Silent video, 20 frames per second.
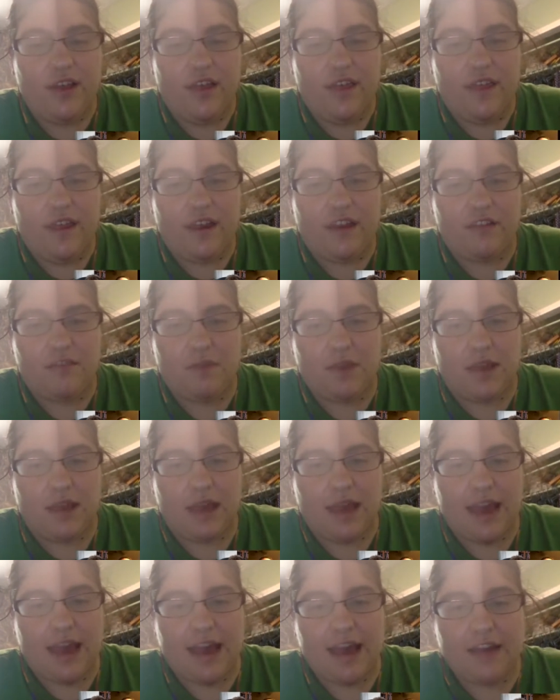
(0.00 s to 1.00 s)
that has been
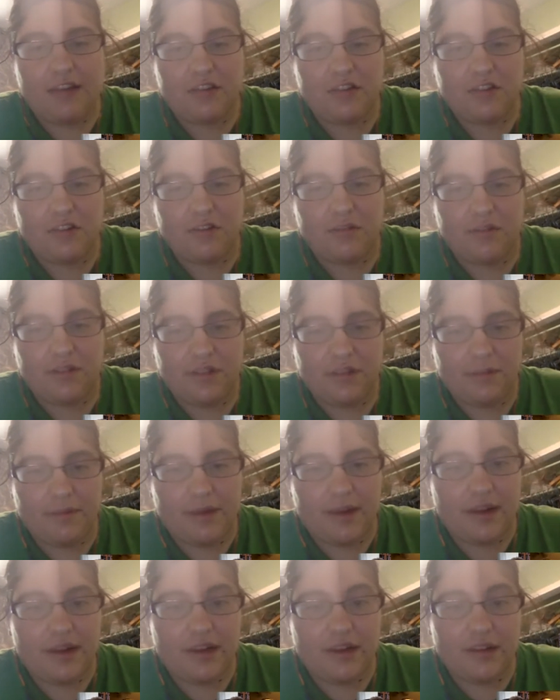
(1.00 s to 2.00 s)
cast over the
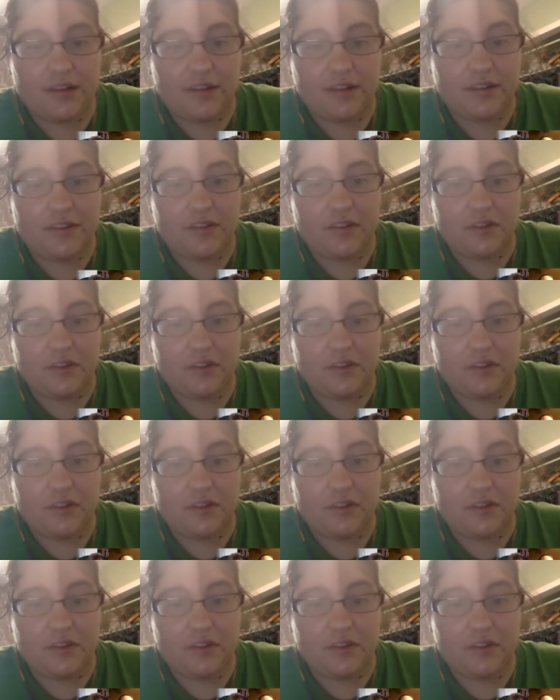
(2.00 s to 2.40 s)
bunnies in